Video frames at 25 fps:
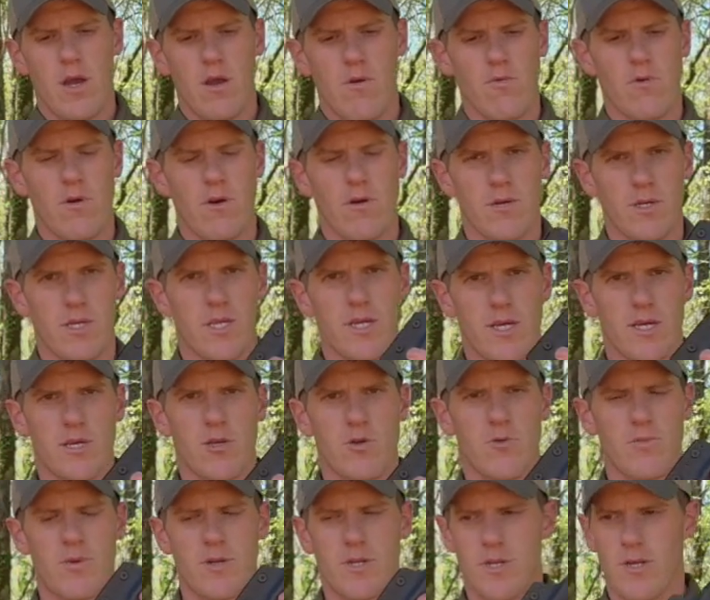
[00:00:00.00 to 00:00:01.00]
where all this
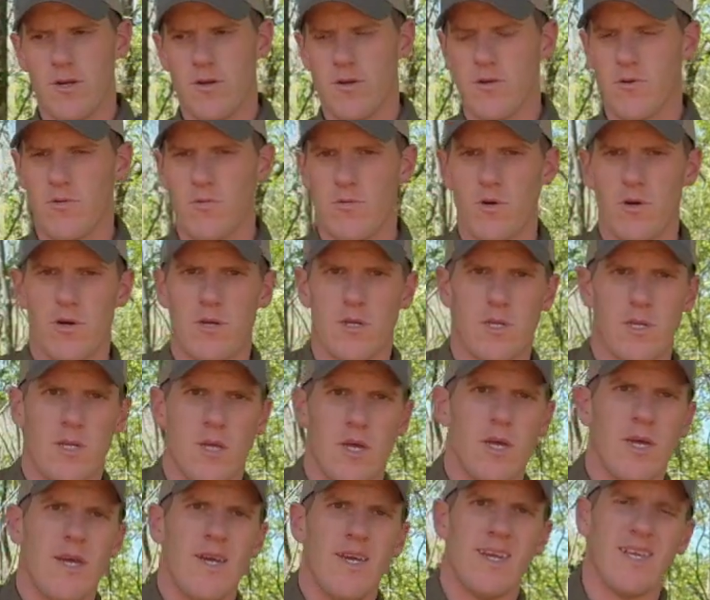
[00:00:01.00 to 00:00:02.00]
extra material was
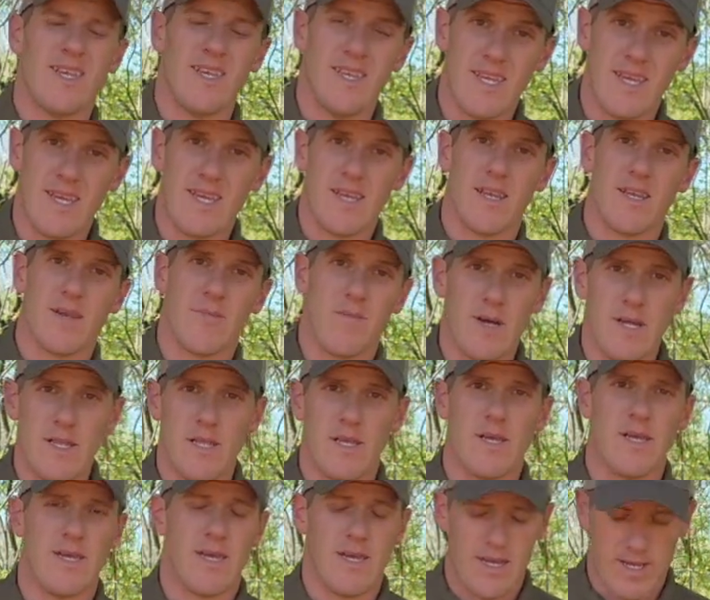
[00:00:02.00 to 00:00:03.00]
digging into my
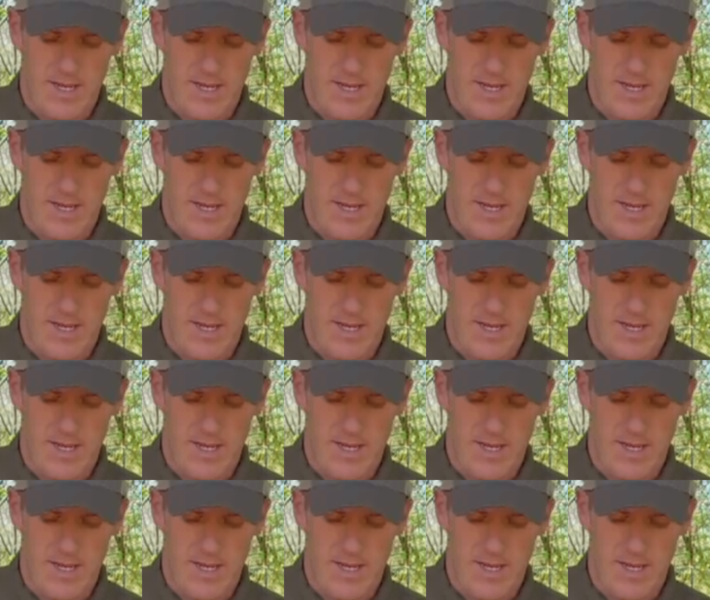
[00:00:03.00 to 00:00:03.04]
leg,